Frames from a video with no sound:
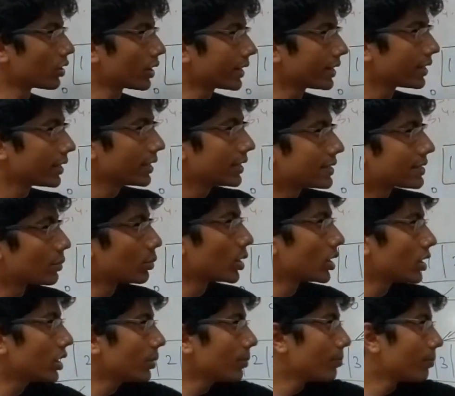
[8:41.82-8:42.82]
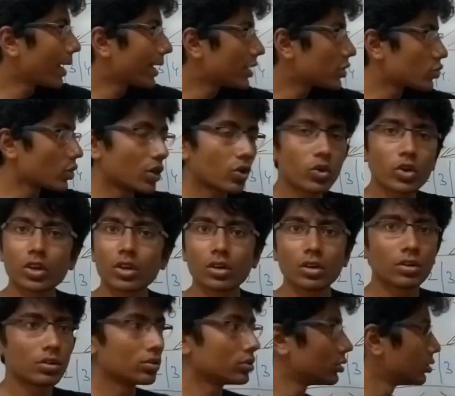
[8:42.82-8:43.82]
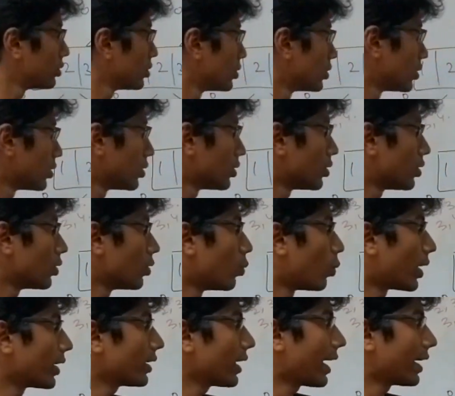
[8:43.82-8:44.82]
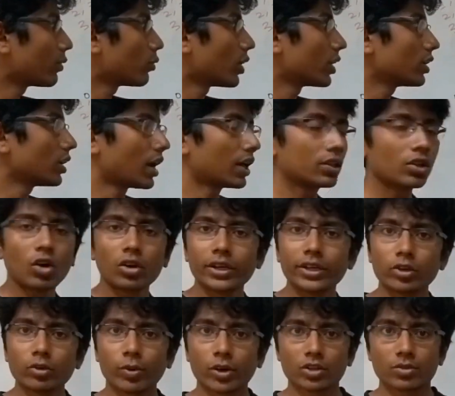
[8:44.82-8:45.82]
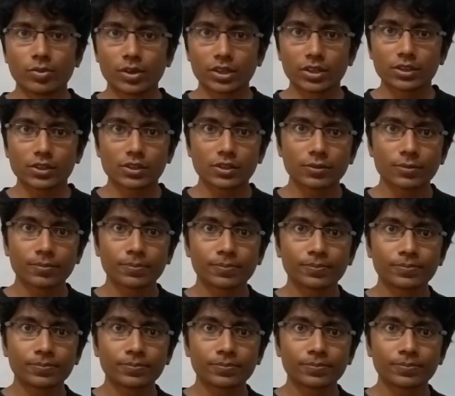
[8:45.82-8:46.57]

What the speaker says: Right. Similarly, minus 1 over here, 1 and 1 are the only two possibilities.